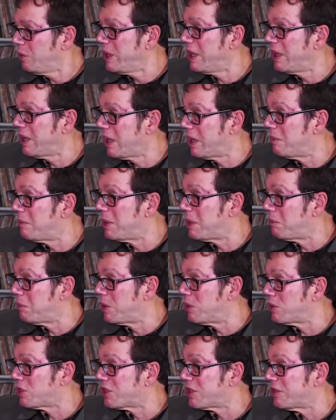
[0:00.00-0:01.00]
We
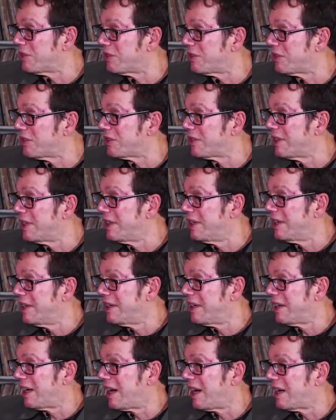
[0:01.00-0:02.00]
emotions,
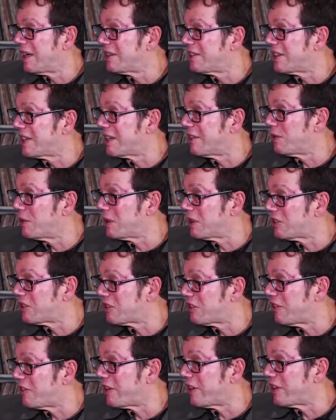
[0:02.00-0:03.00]
to give you
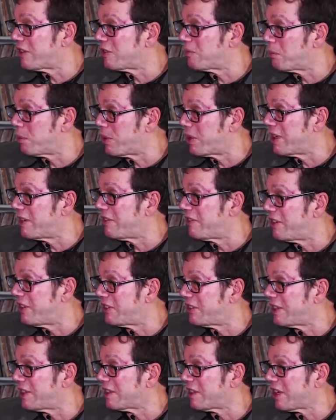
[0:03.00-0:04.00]
a very brief
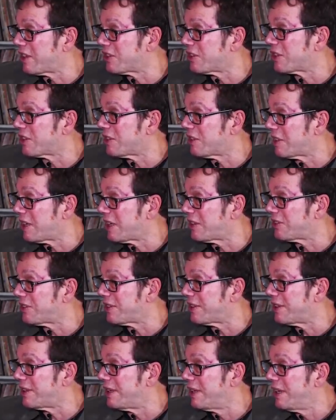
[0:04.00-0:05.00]
physiological
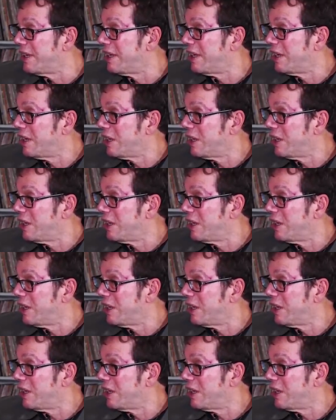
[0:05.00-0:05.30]
lesson,